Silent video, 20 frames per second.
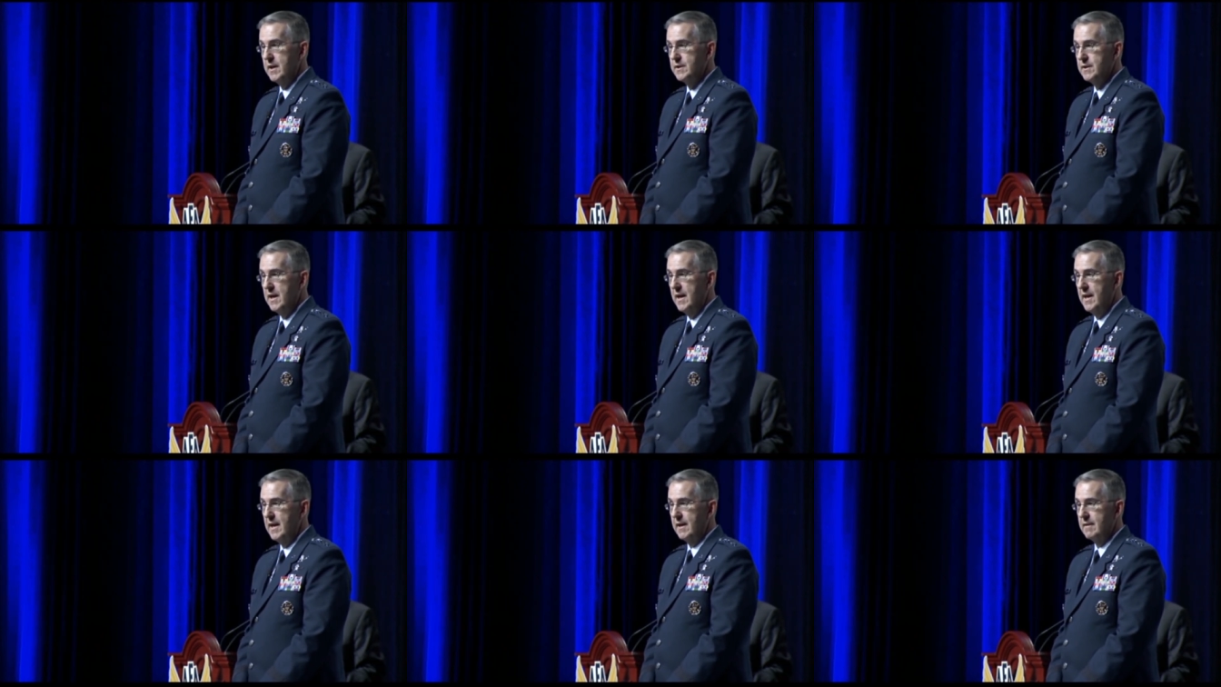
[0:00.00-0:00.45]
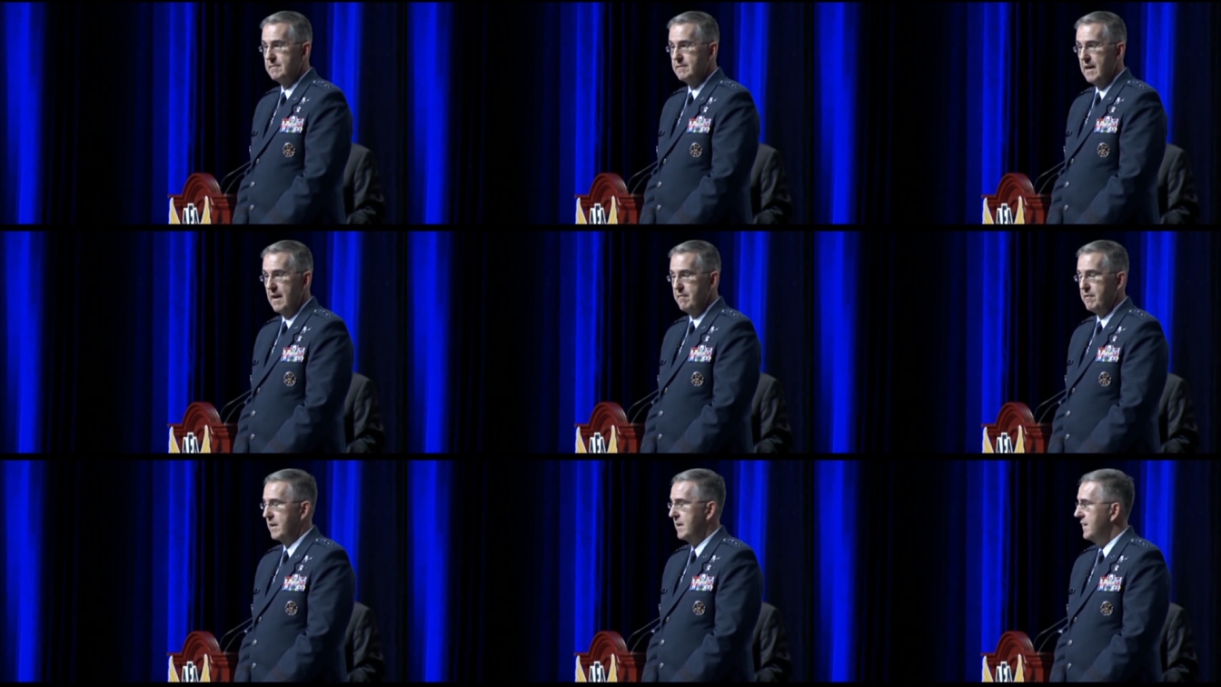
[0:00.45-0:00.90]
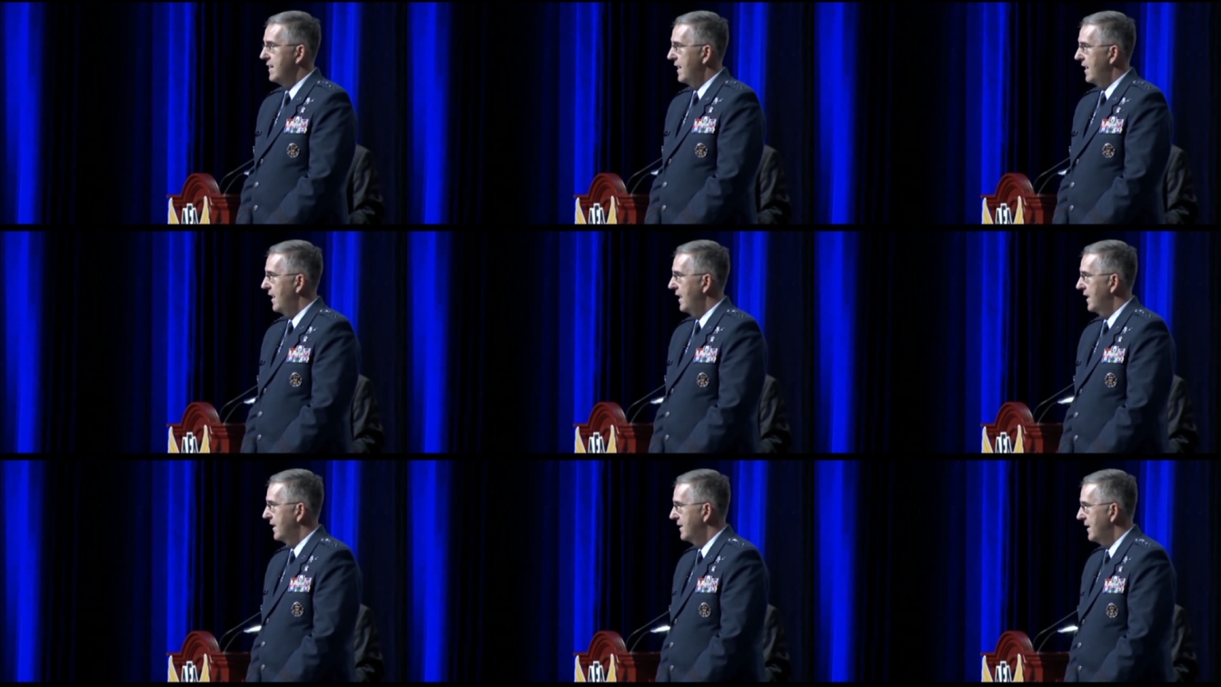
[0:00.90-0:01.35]
pretty exciting to have a
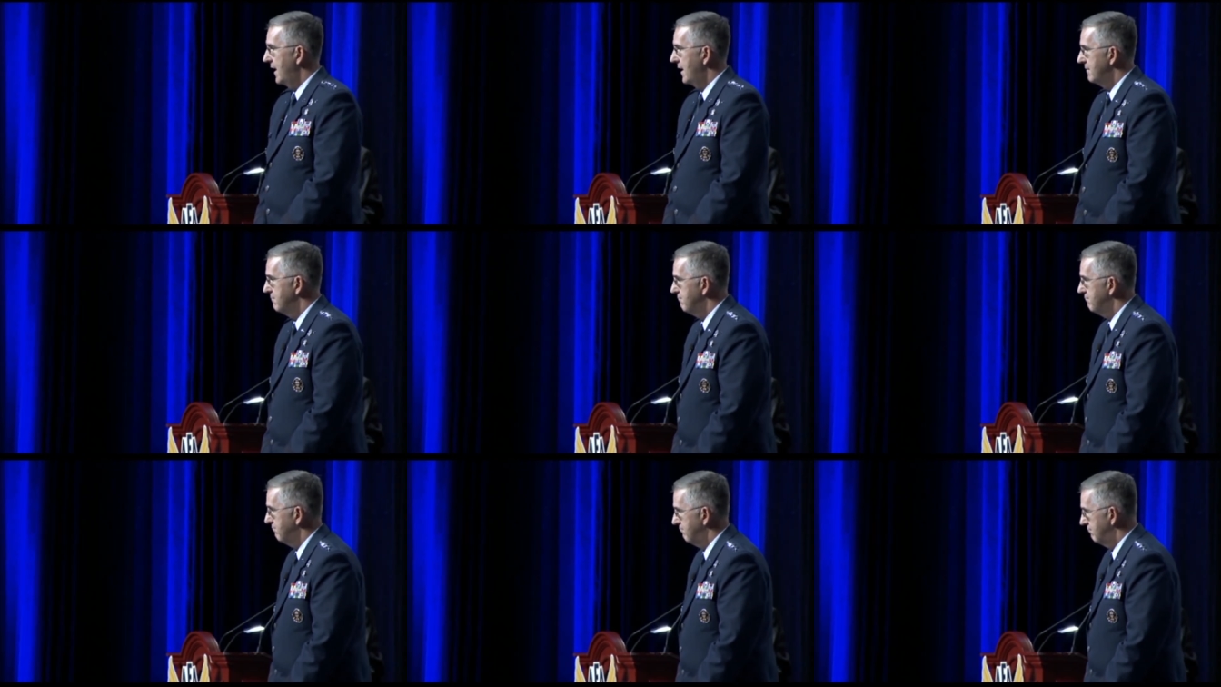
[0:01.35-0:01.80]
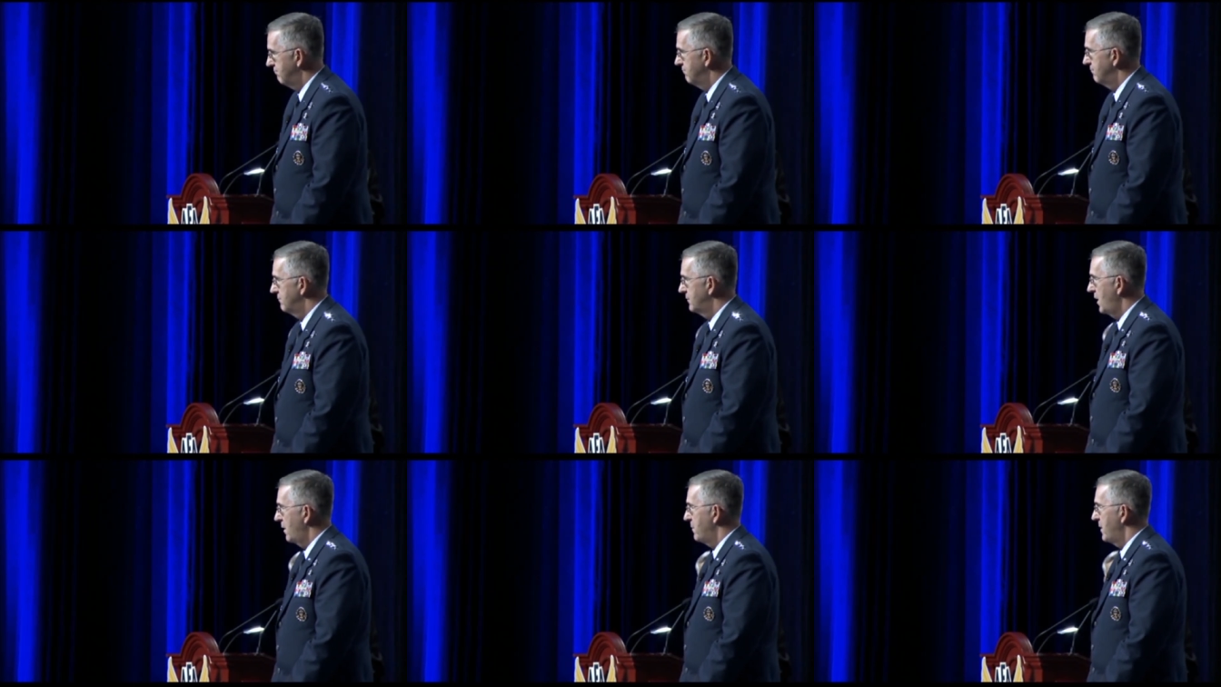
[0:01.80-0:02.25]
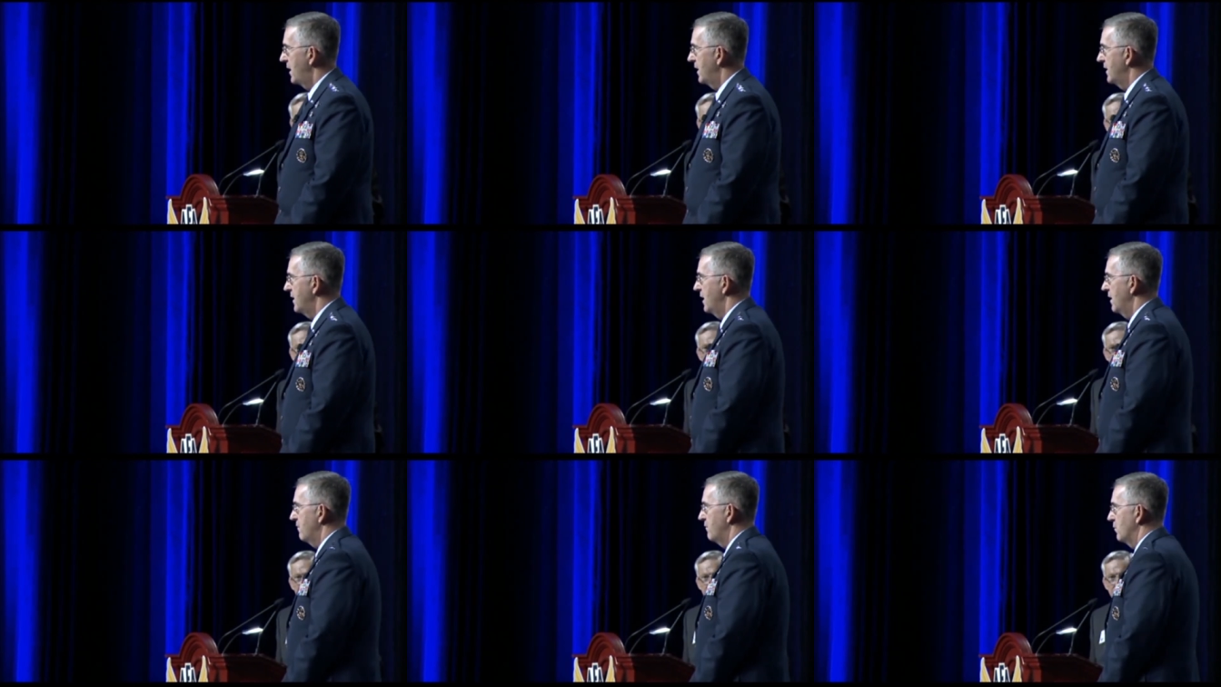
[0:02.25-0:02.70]
cadet like that
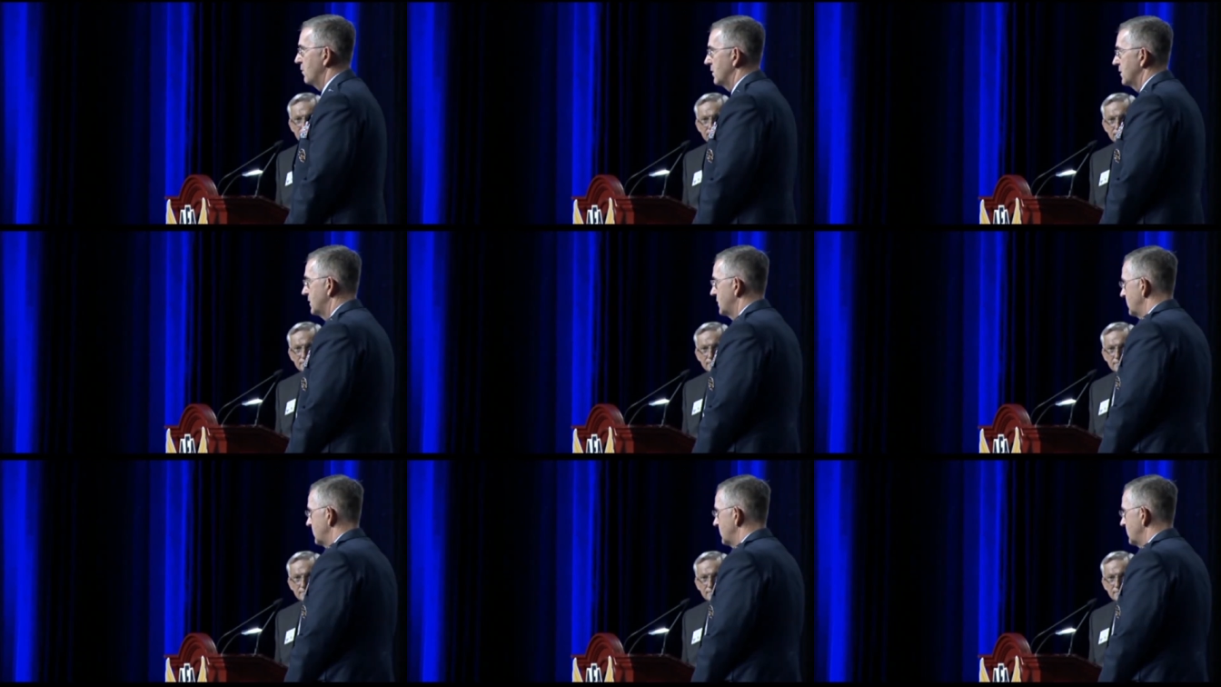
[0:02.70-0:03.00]
coming into the Air